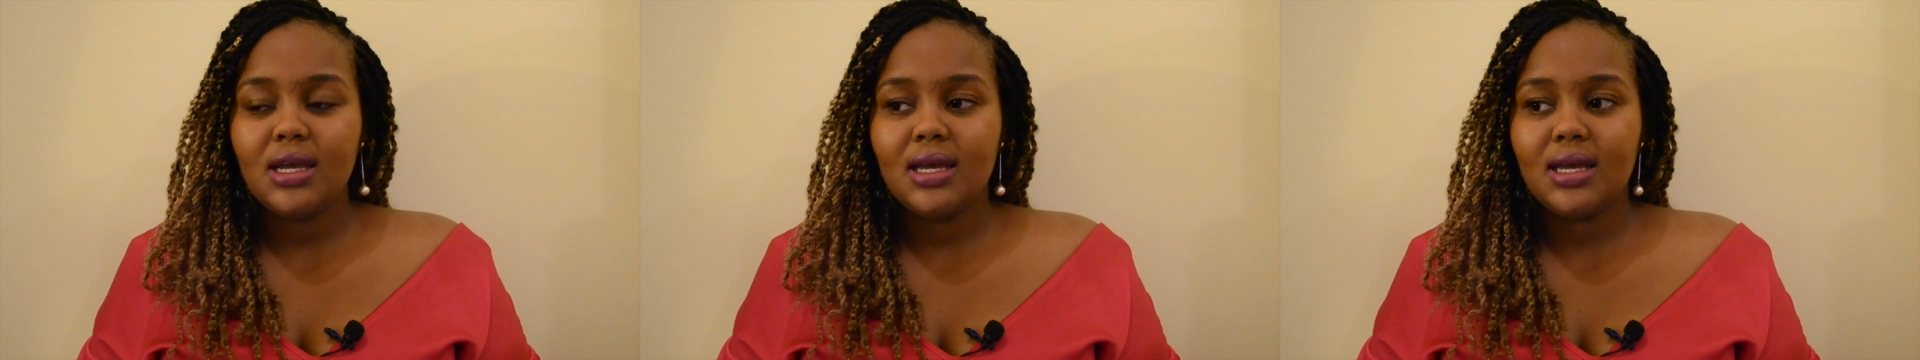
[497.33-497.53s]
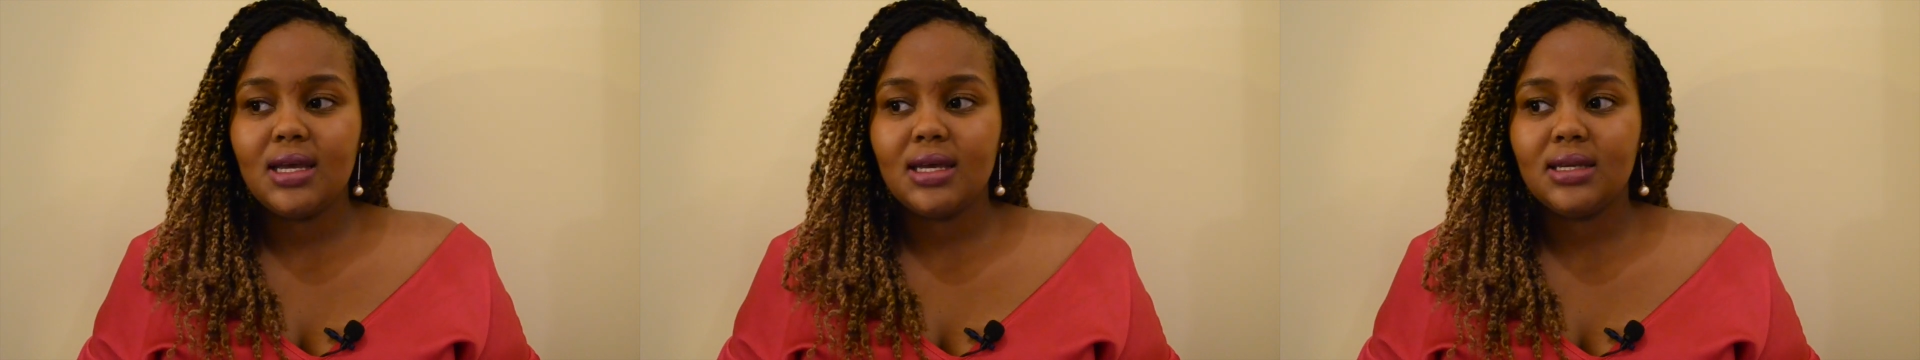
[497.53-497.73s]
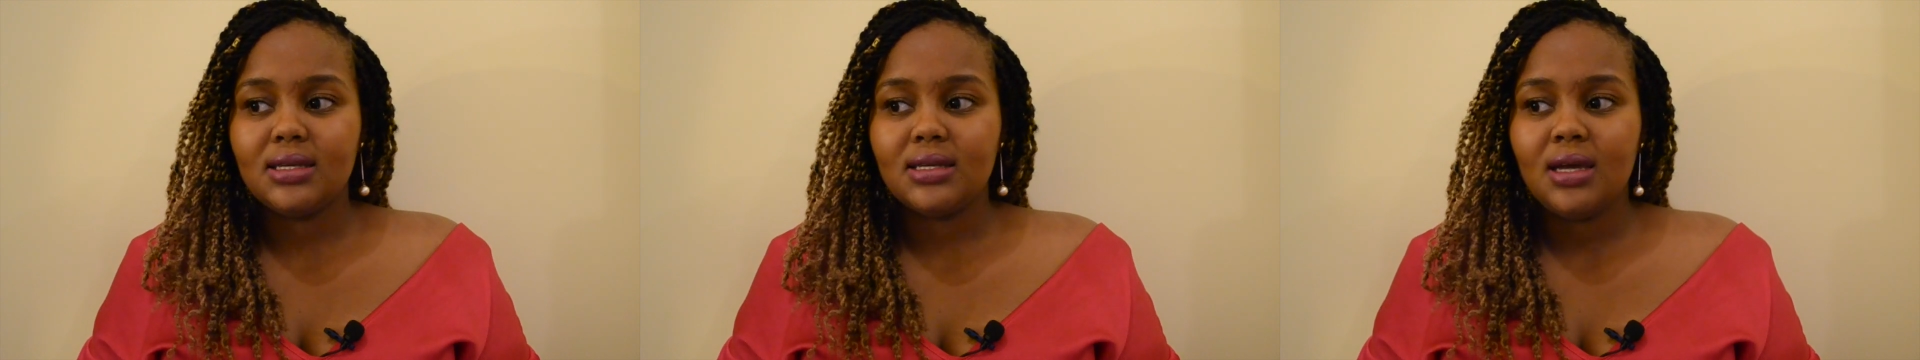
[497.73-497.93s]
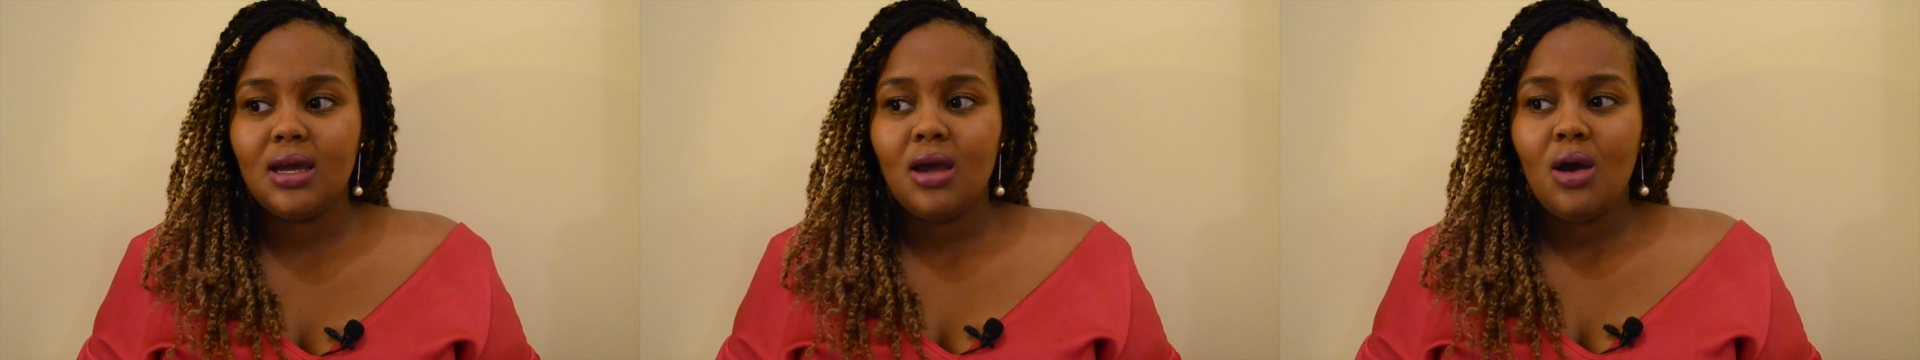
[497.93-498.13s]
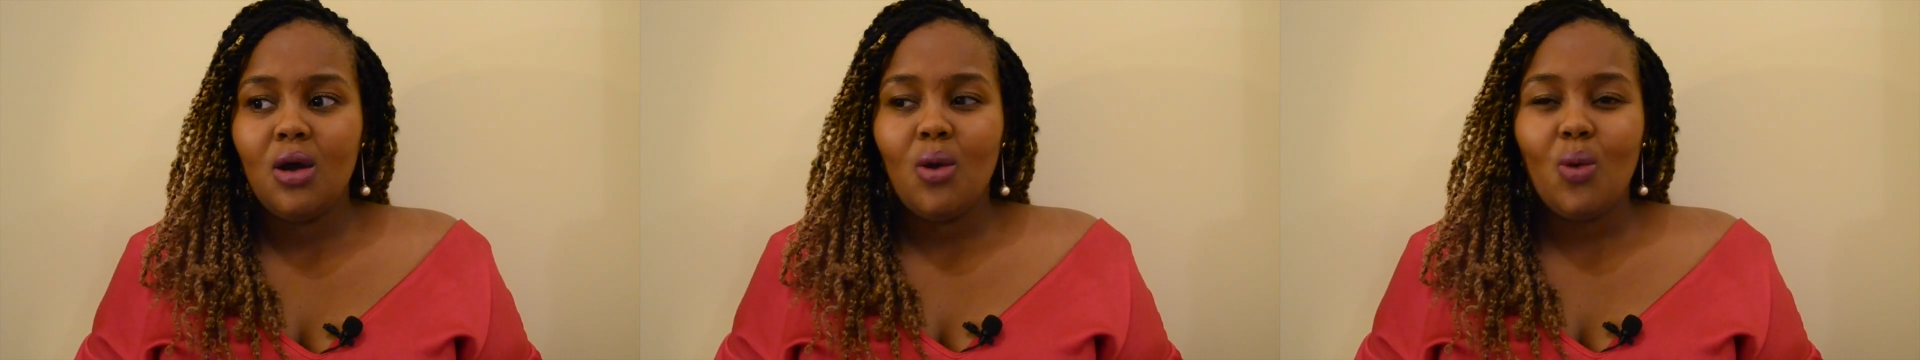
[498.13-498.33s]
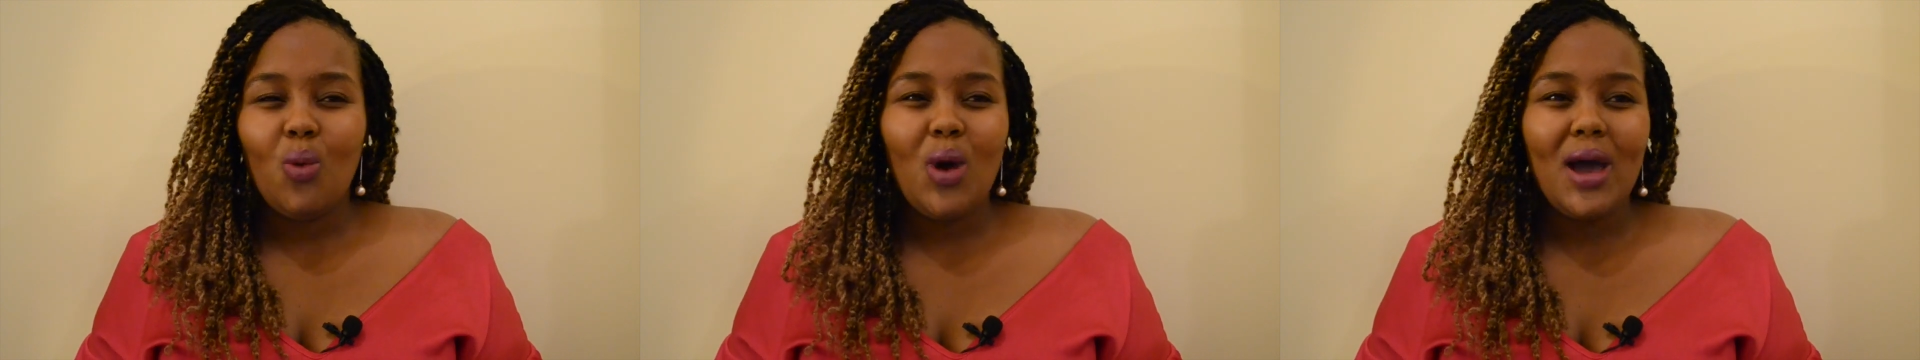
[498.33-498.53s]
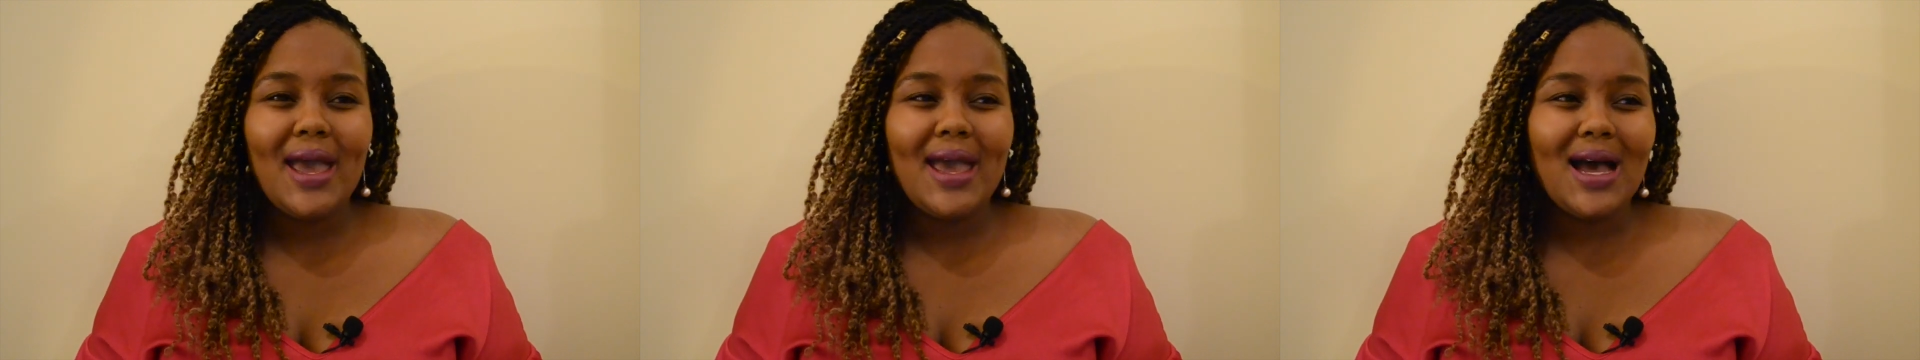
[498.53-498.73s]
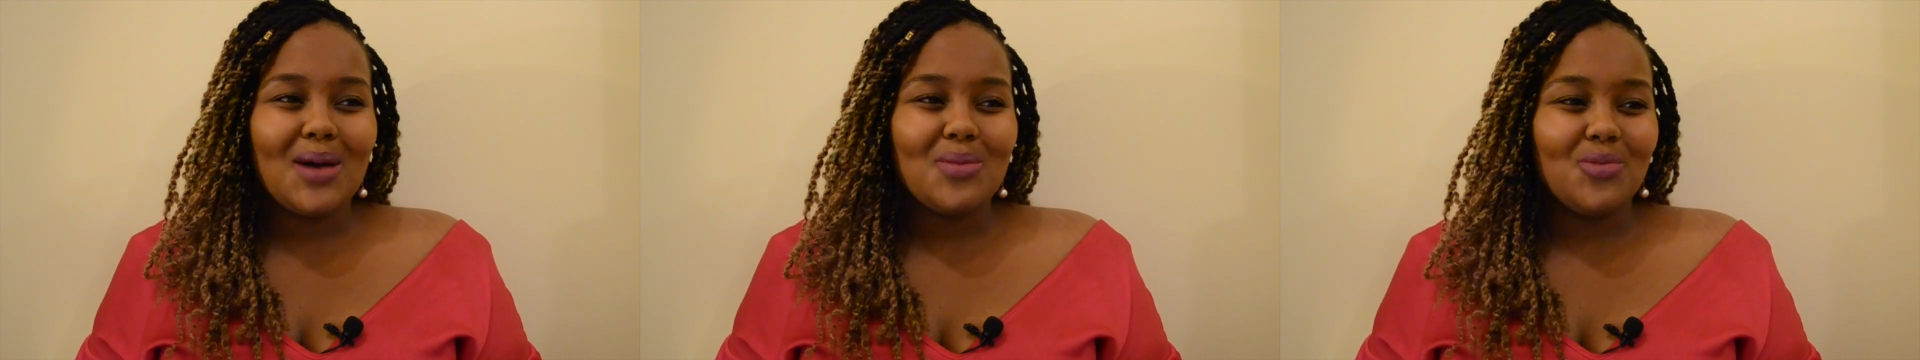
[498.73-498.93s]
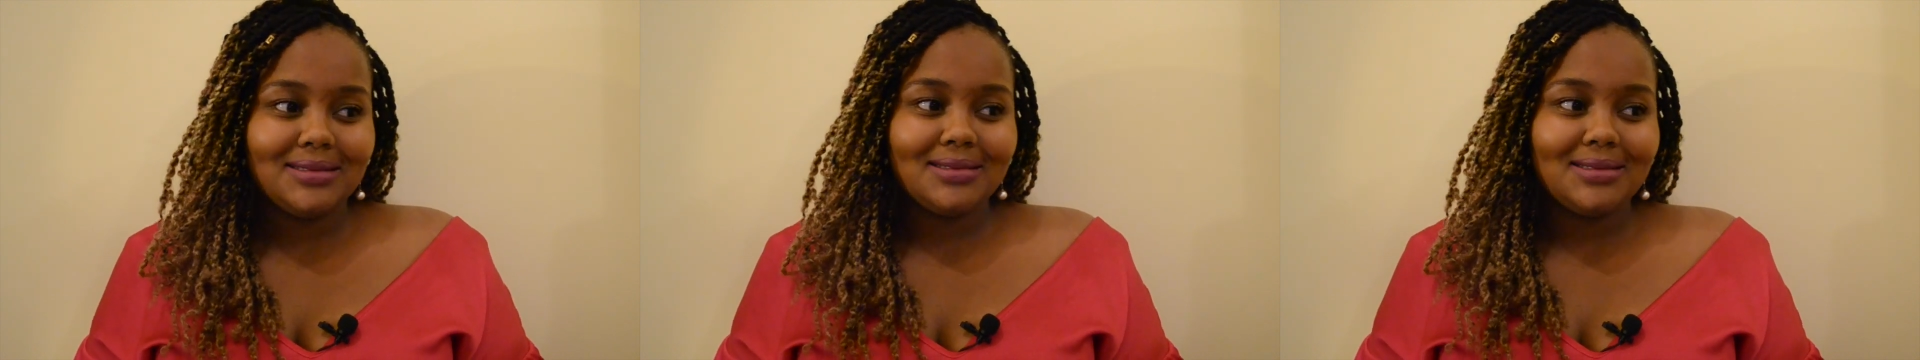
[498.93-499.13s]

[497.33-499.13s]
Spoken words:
And why I'm